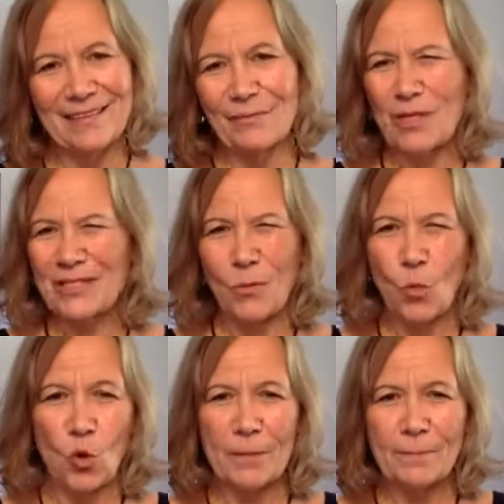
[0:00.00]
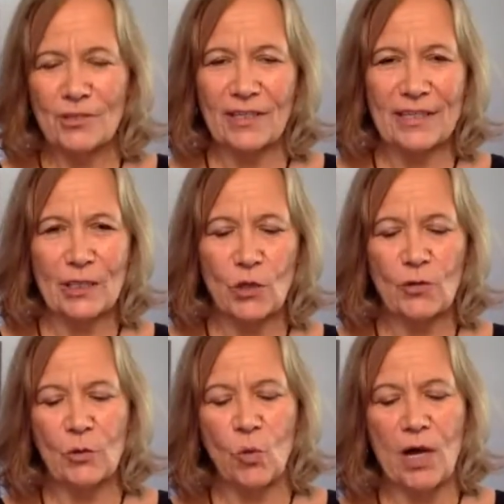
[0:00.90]
It wasn't warm, so I couldn't go
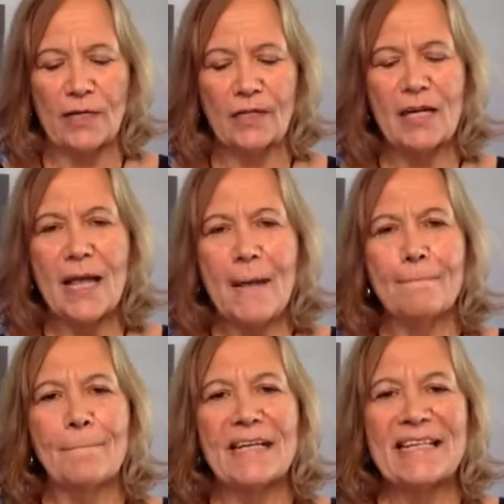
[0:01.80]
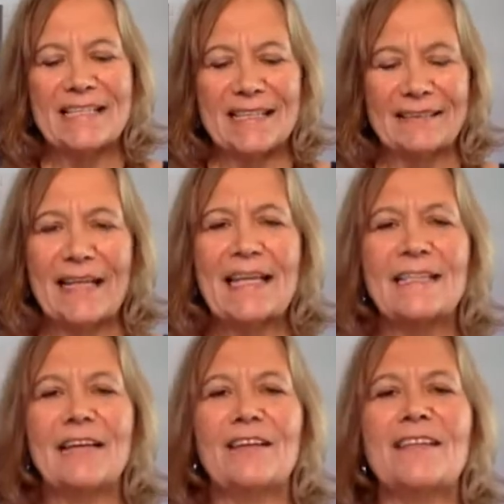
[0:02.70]
in the water. But he said, lay
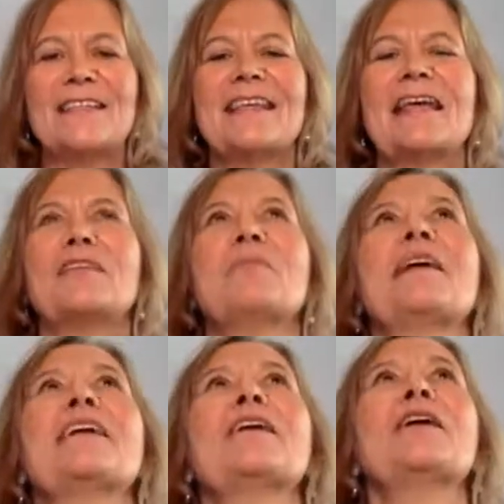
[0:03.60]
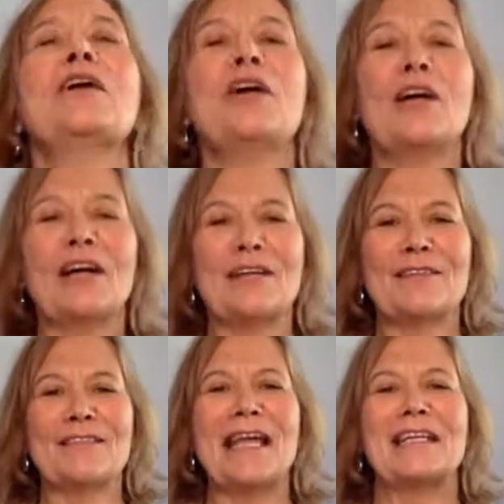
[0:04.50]
down on the sand and make a
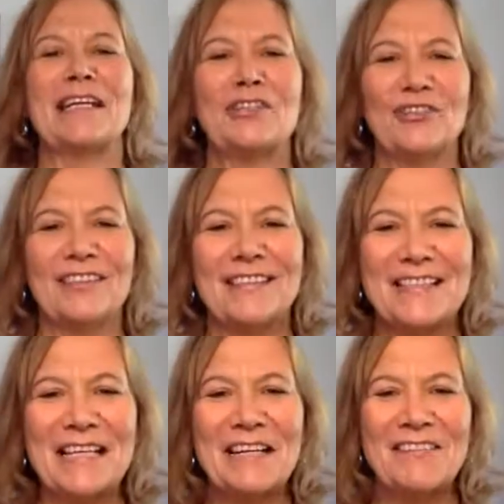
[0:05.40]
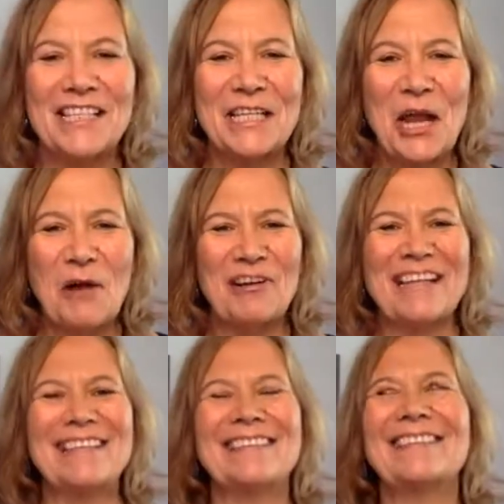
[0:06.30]
sand angel instead of a snow
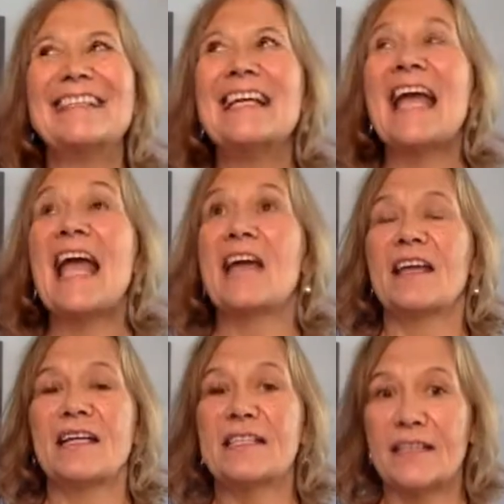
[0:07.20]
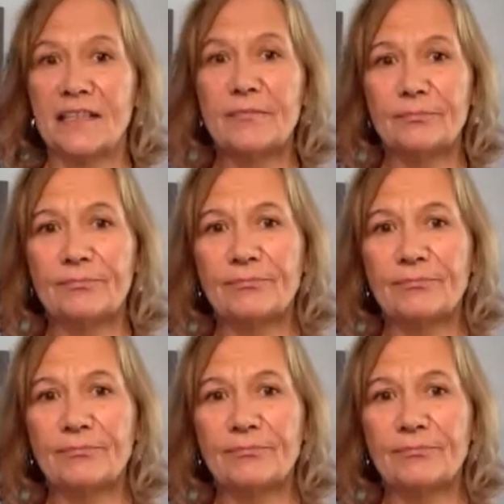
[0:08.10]
angel. And I did.